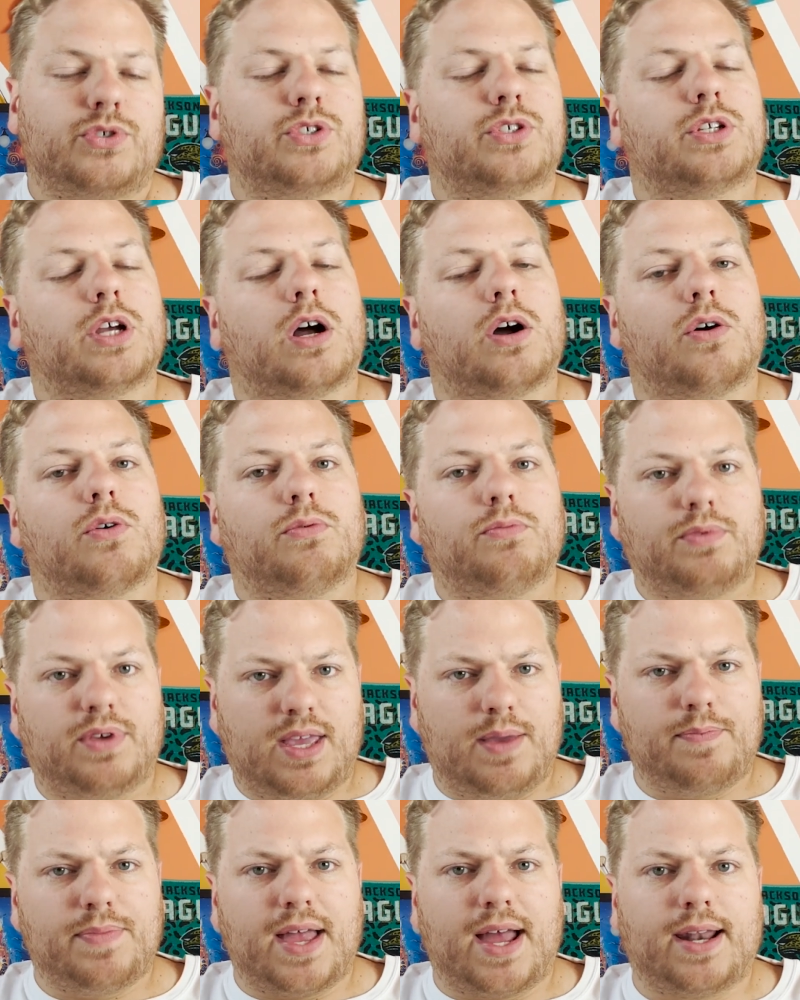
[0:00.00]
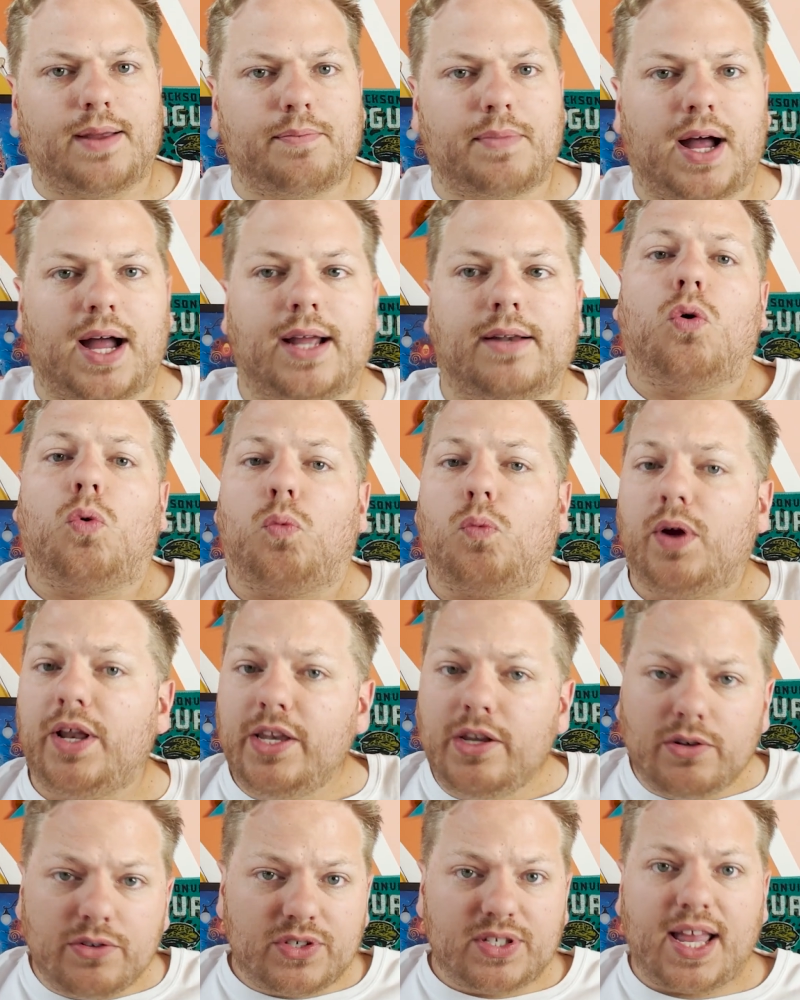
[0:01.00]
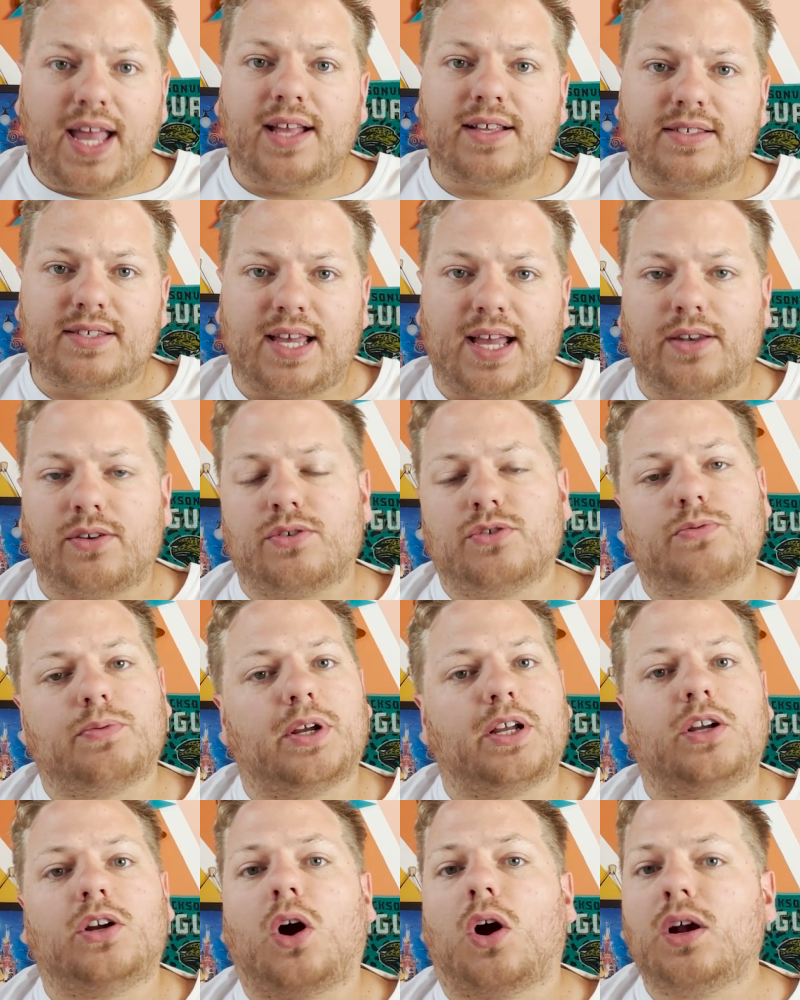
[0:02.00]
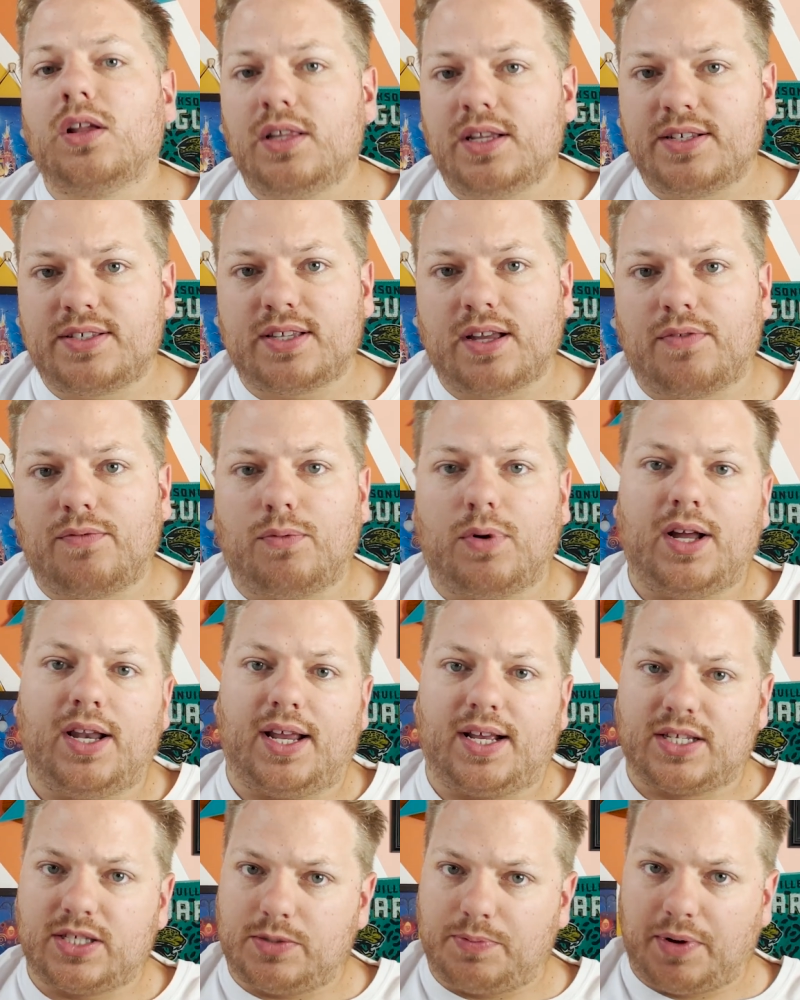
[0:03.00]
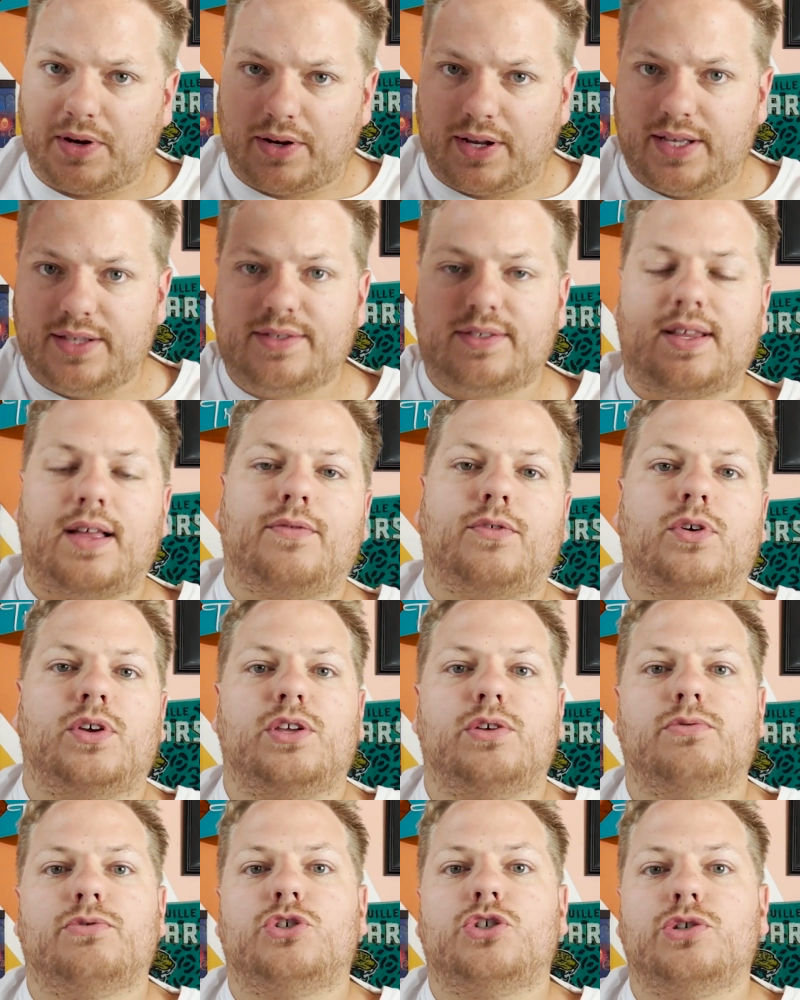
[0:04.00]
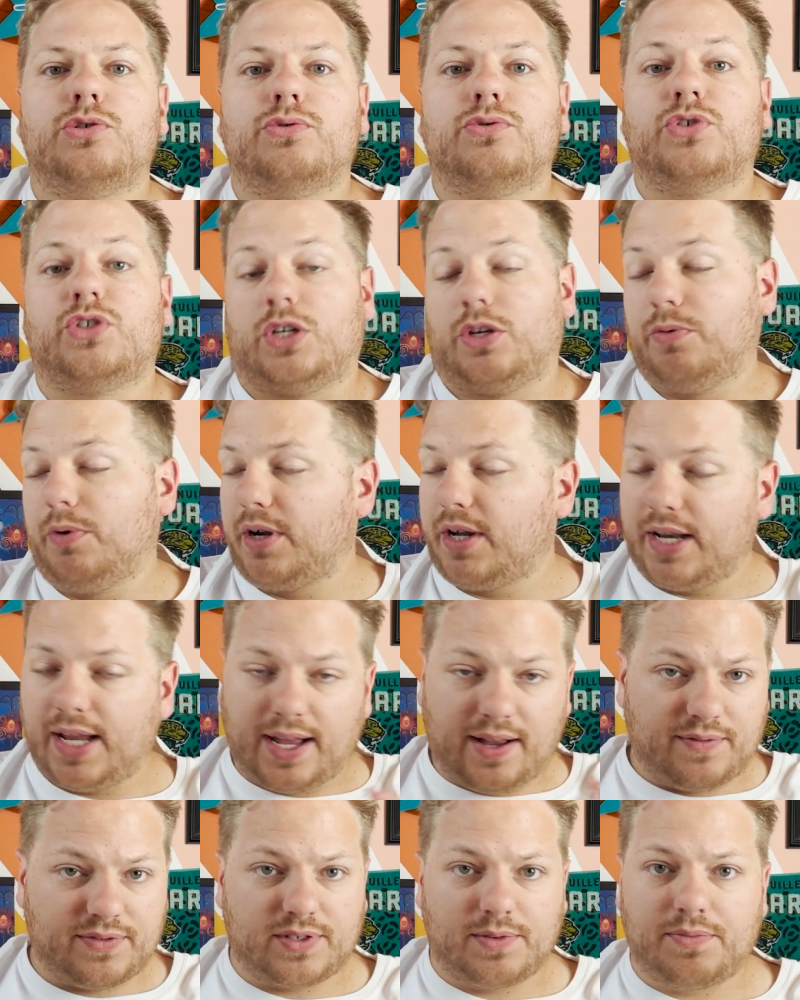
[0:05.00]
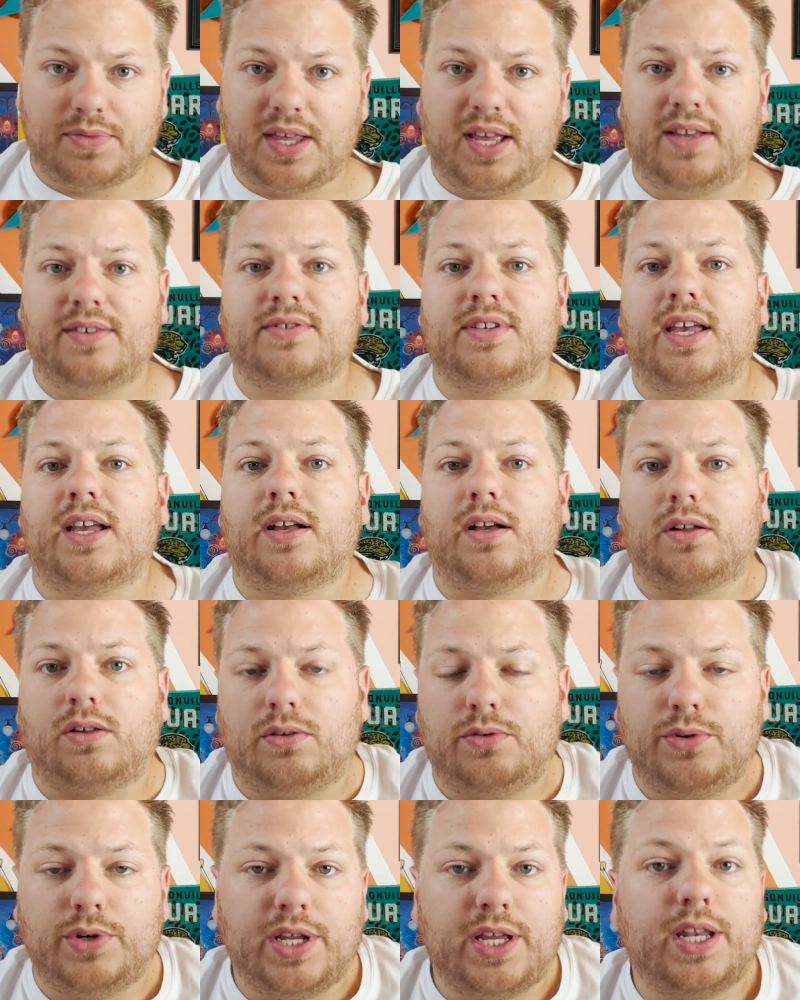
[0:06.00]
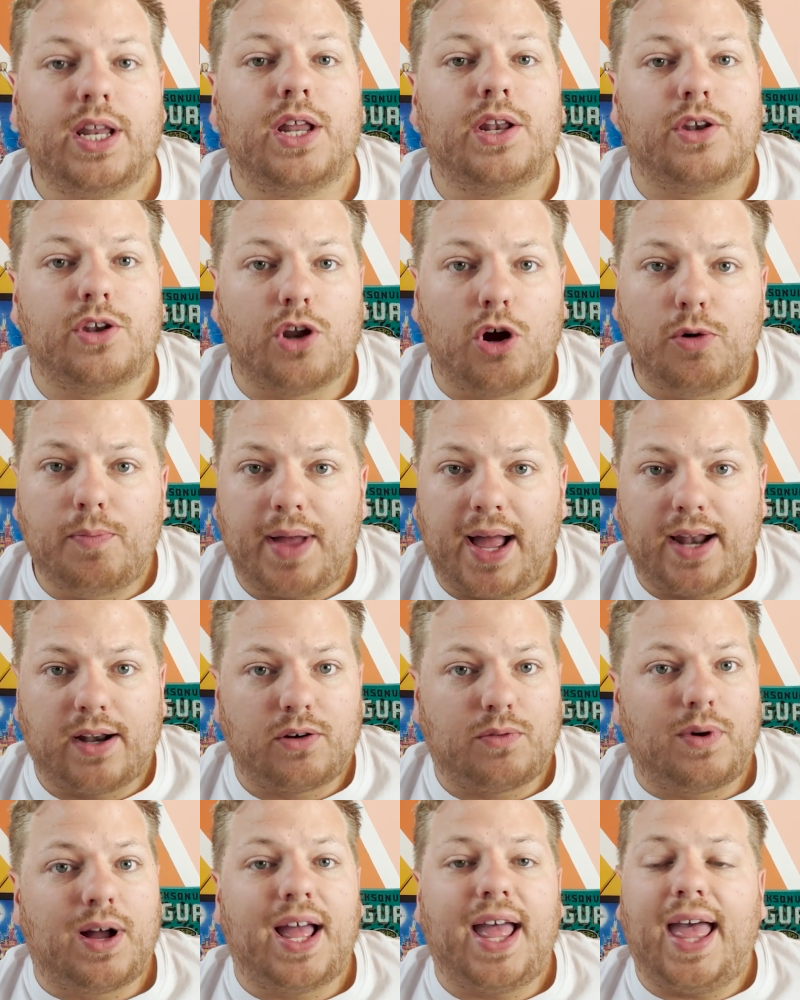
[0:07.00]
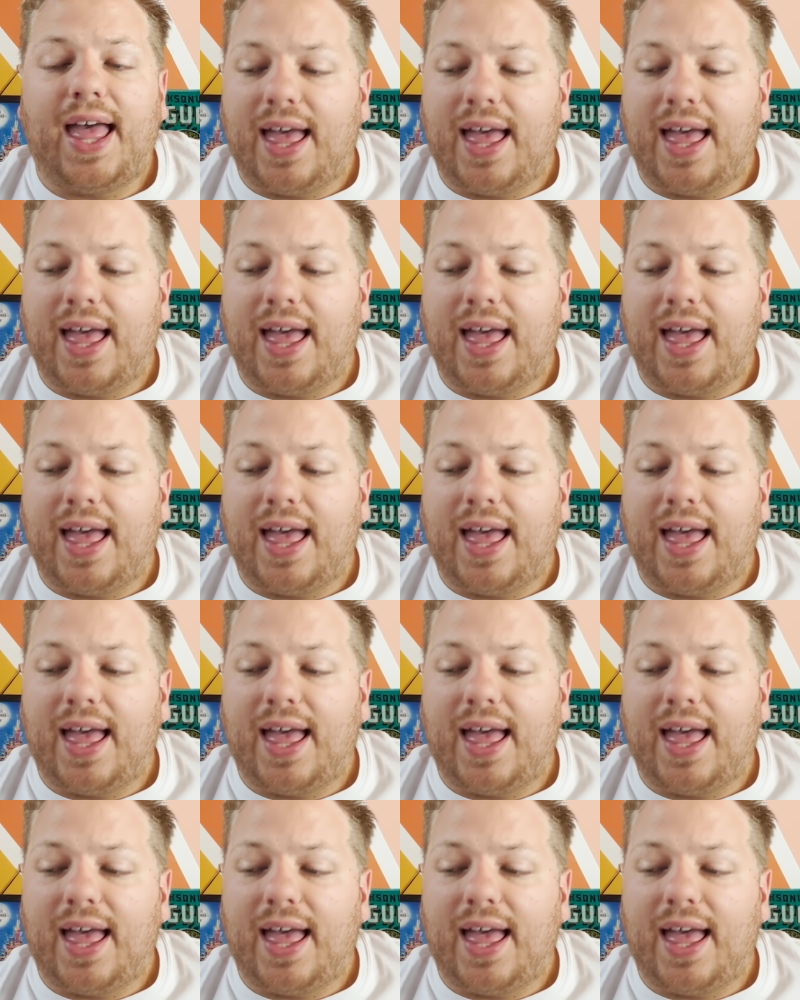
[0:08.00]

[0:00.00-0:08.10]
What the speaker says: So keep that in mind. When you stay at Sandals, regardless of what experience level you choose, you are going to have some things included no matter what.